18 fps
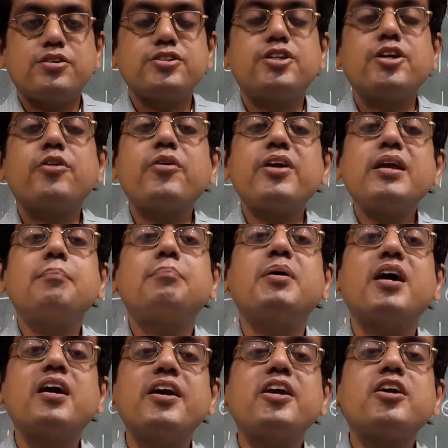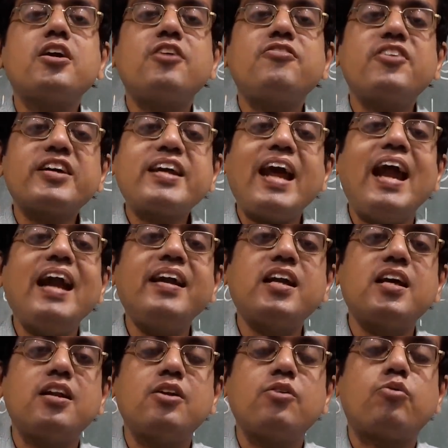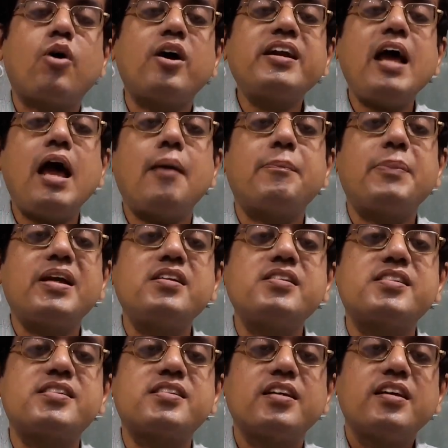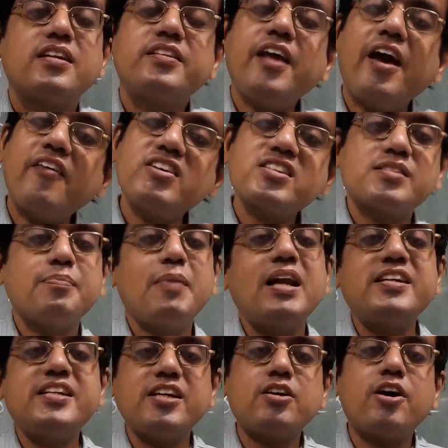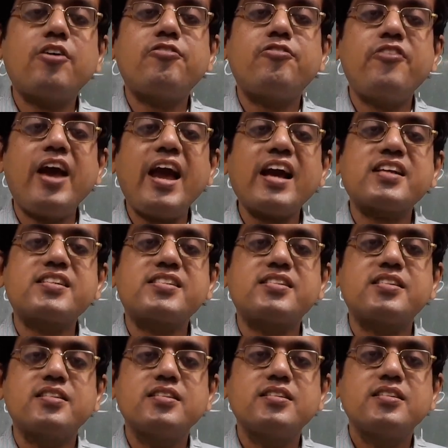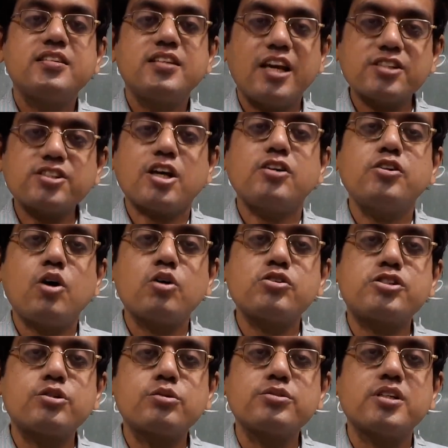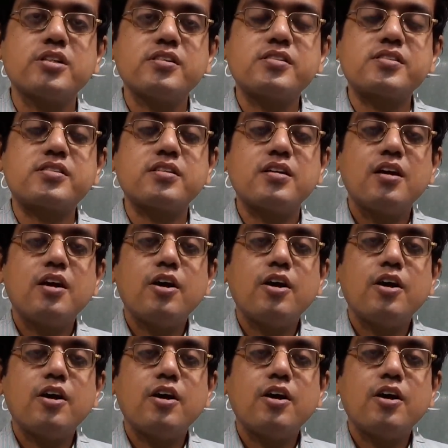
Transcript: During burning of a candle, what happens? There is melting of wax. Yes or no students?